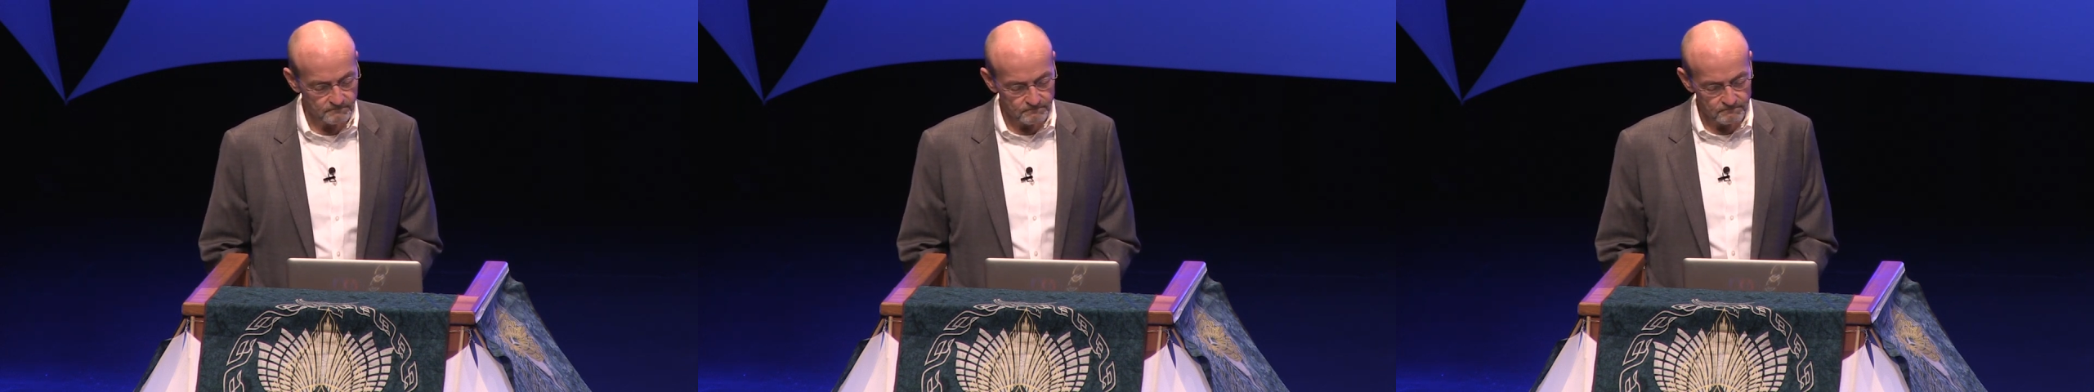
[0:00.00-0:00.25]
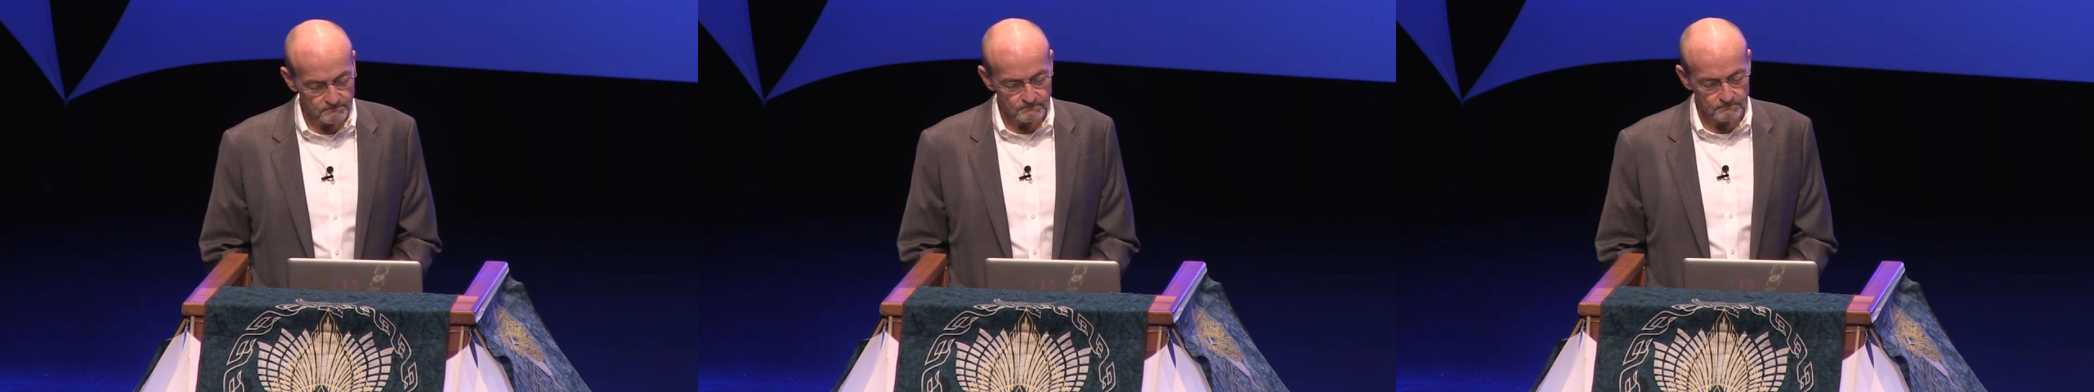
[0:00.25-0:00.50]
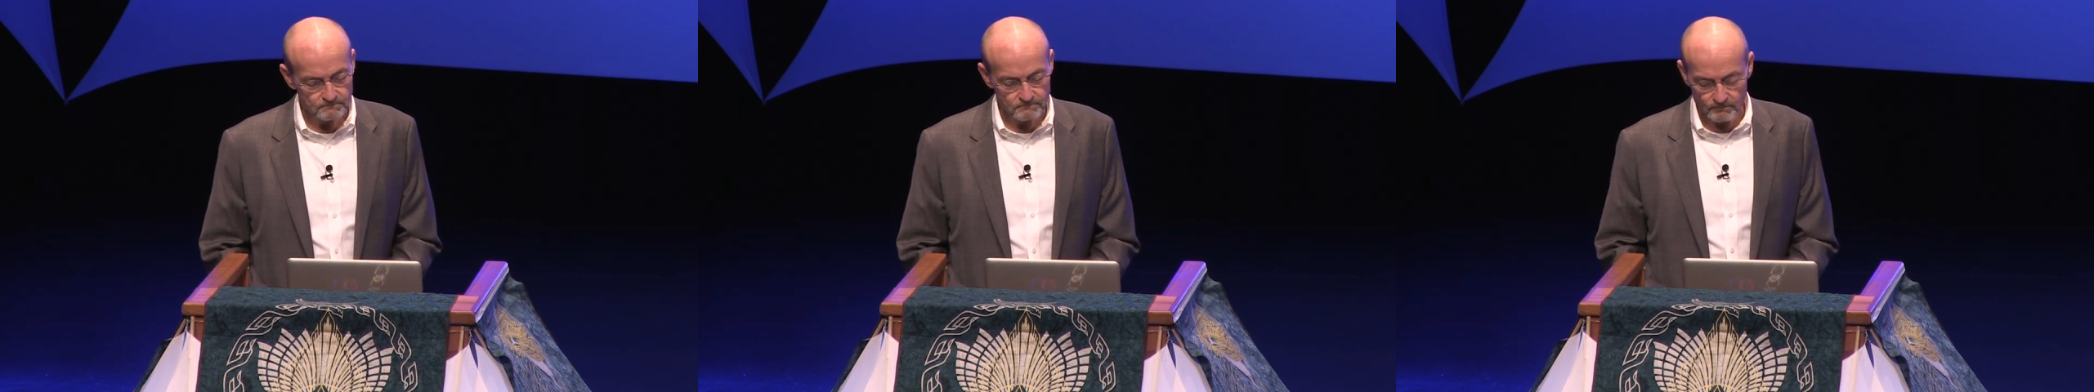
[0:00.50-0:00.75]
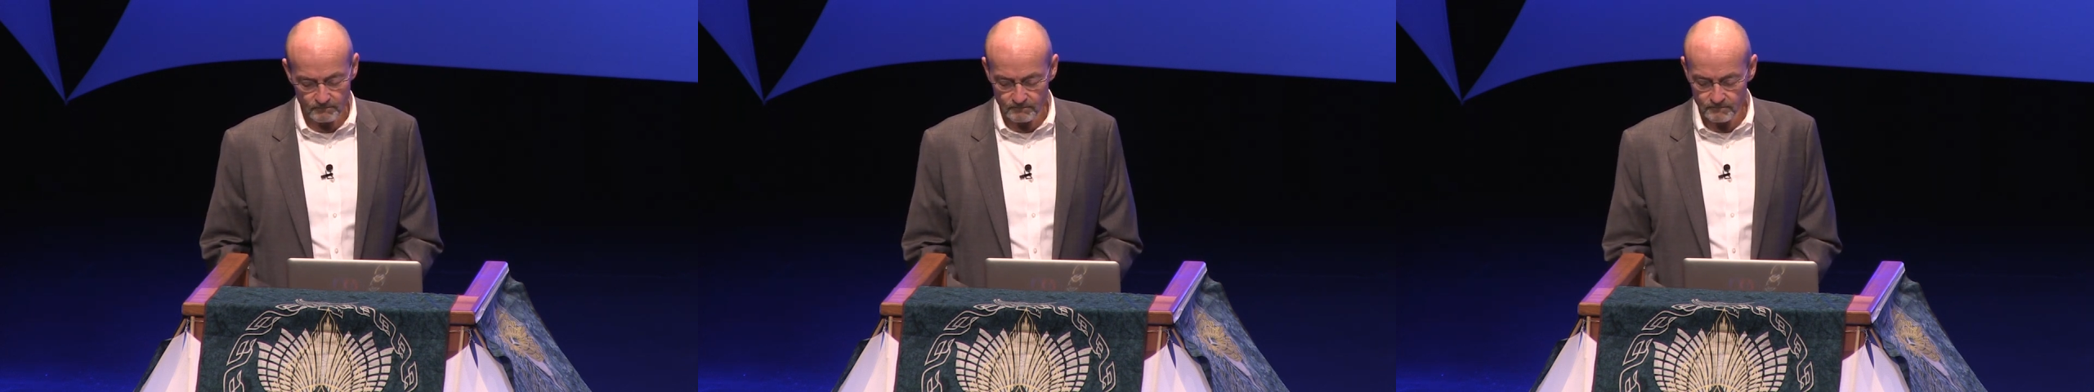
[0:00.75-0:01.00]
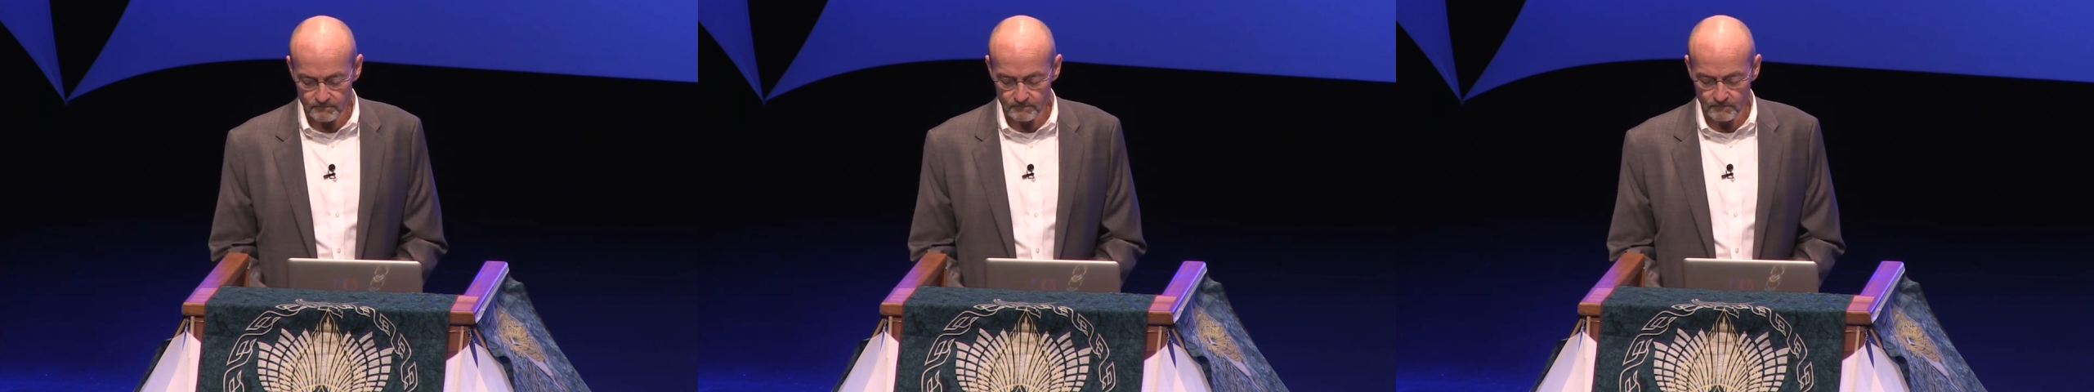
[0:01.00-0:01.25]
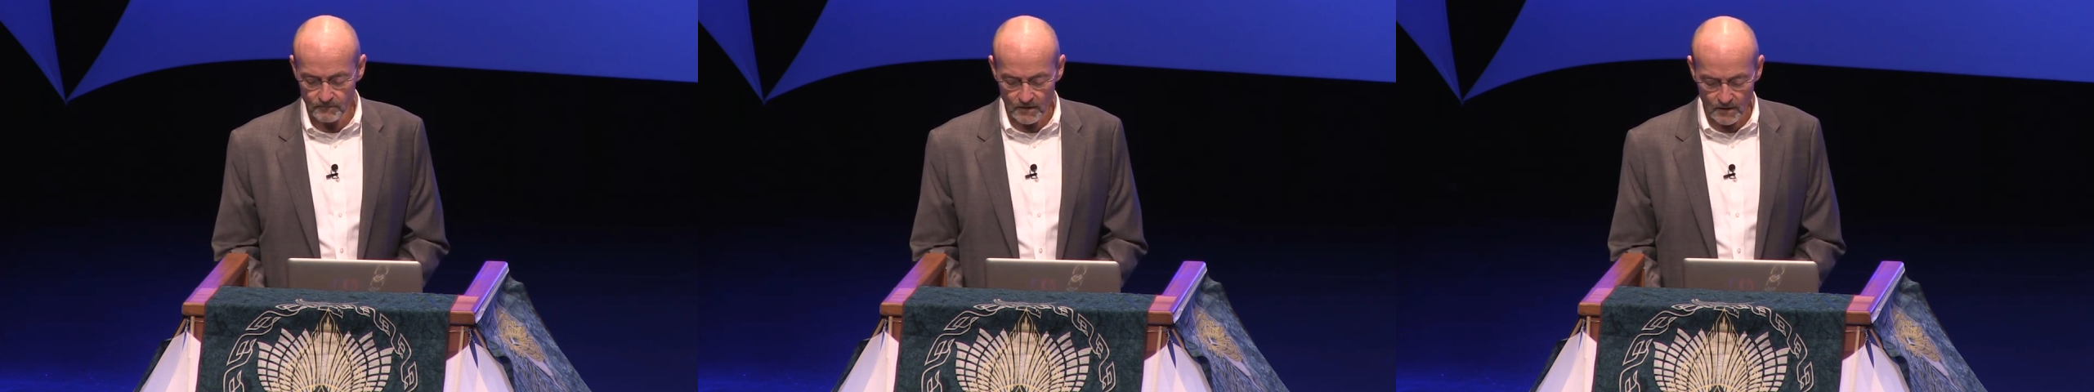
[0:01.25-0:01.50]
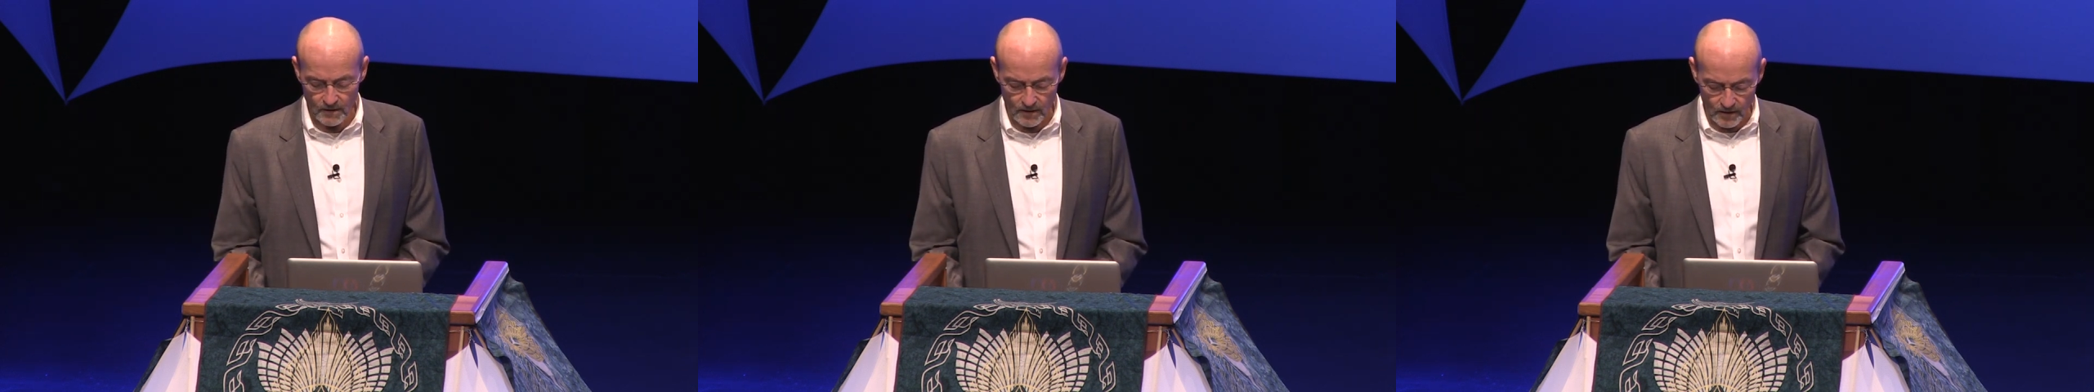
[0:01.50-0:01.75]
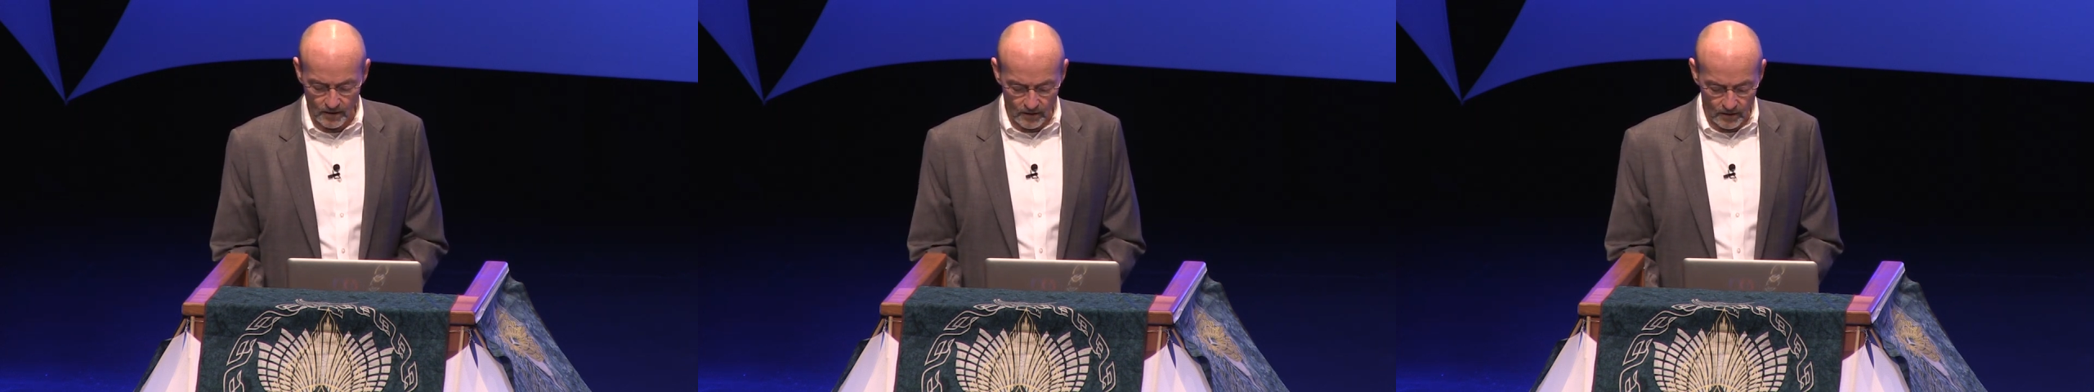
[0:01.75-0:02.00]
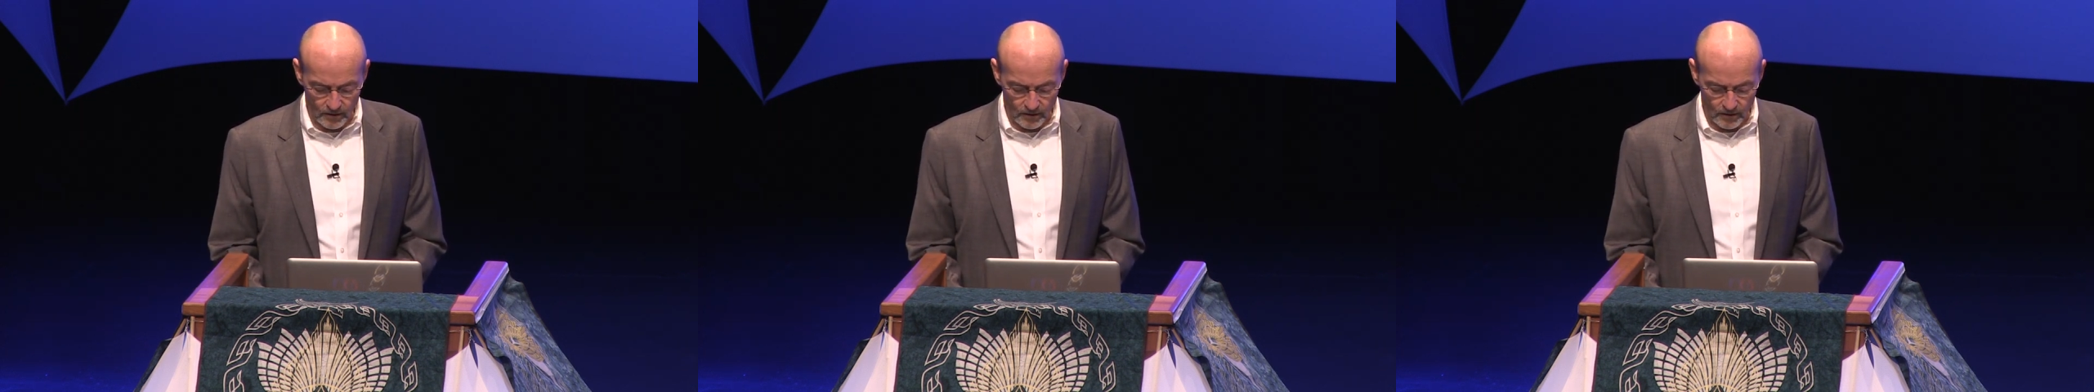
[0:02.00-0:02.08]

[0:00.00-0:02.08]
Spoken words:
(silence)